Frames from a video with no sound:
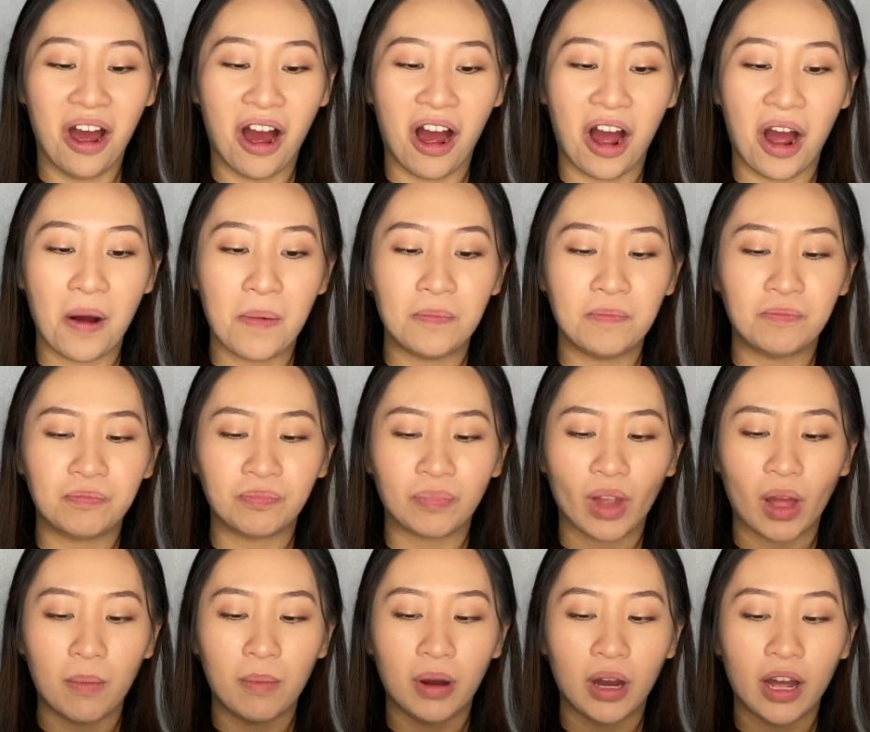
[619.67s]

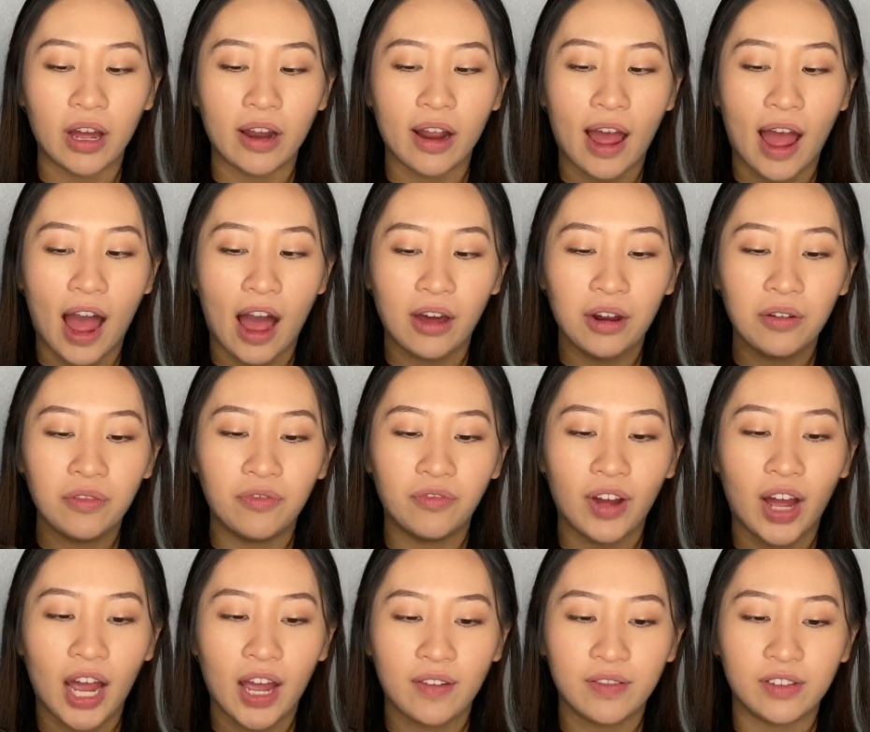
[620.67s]
But out of
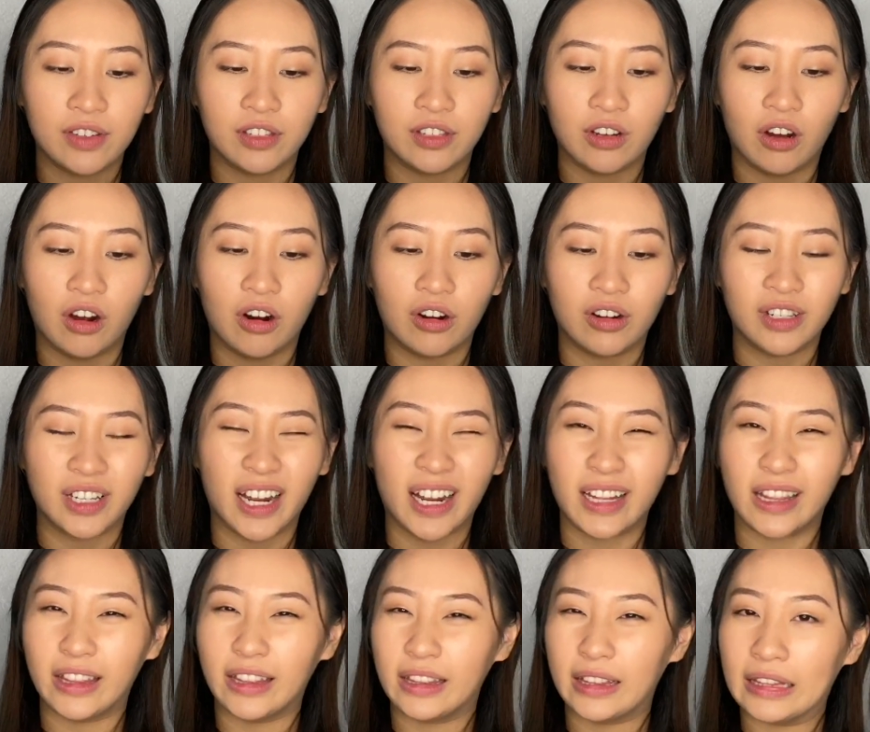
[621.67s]
5 stars, I
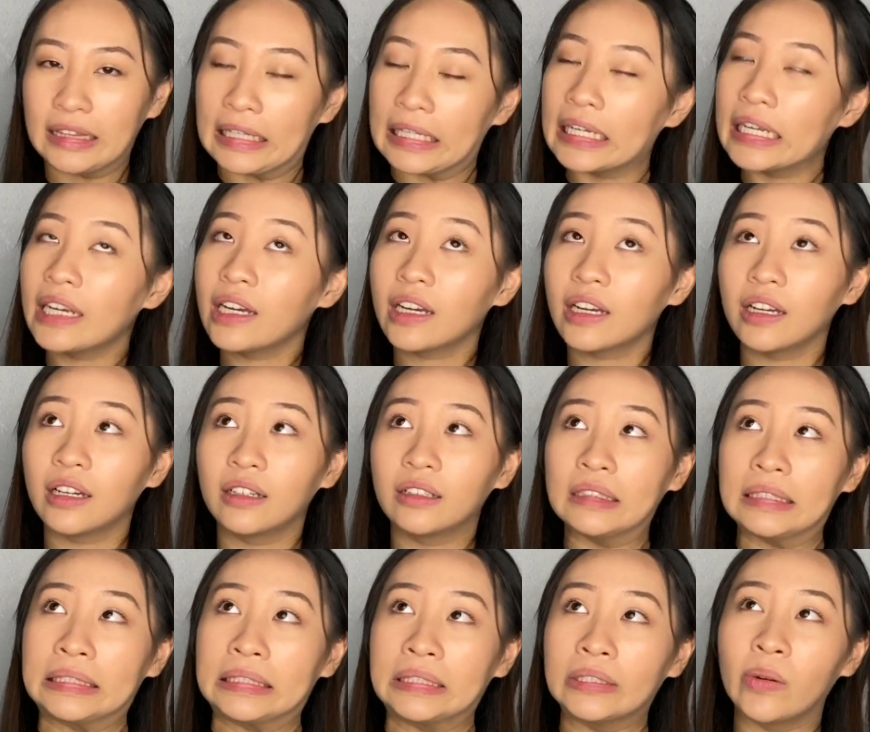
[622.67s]
think
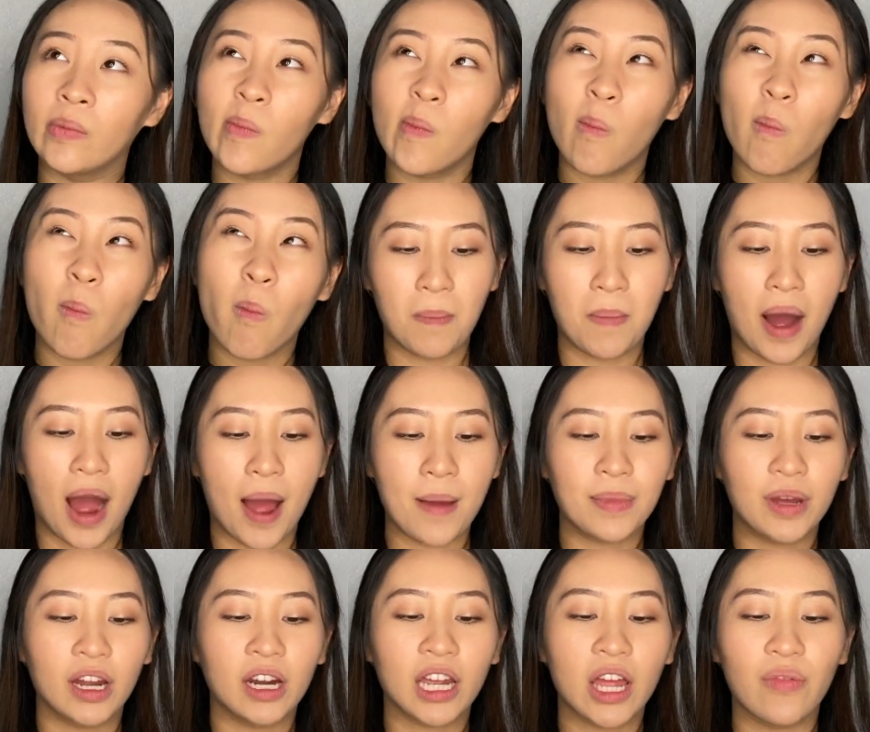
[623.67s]
I'm
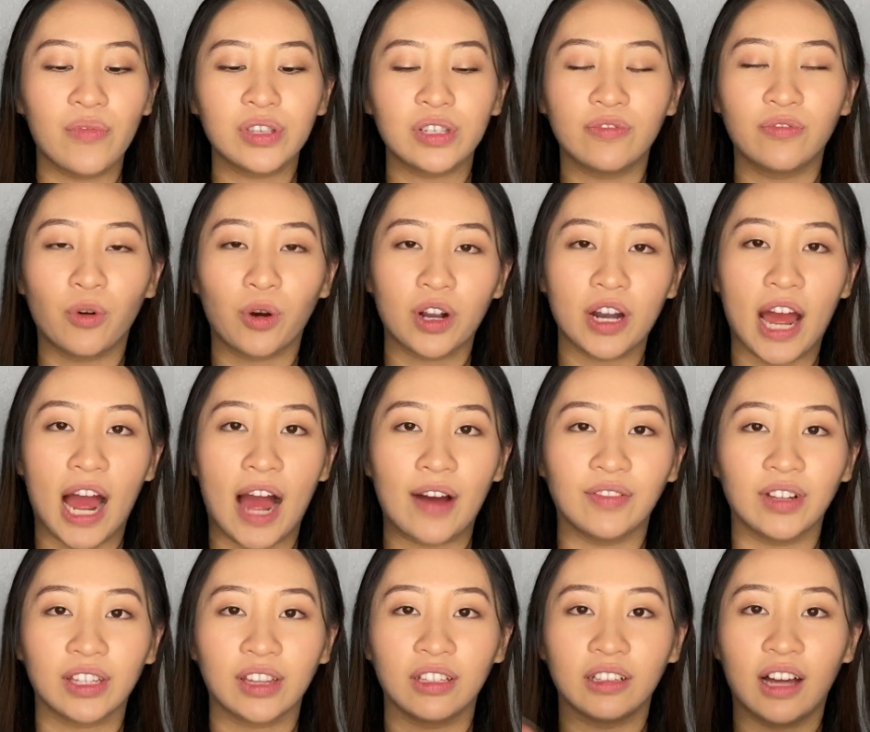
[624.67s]
gonna give this 4.5
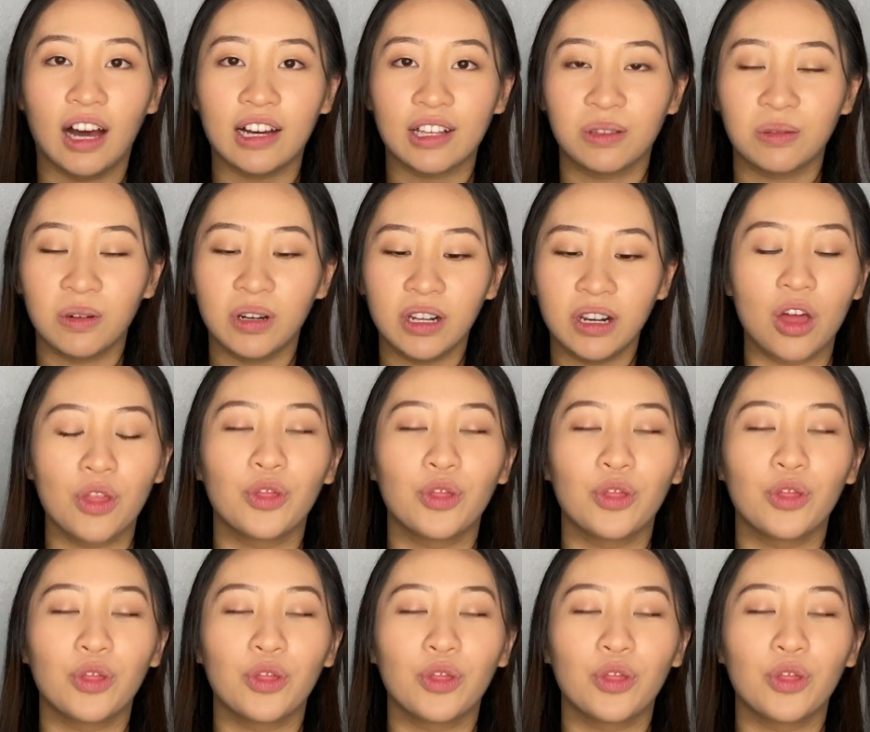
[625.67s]
like the last one.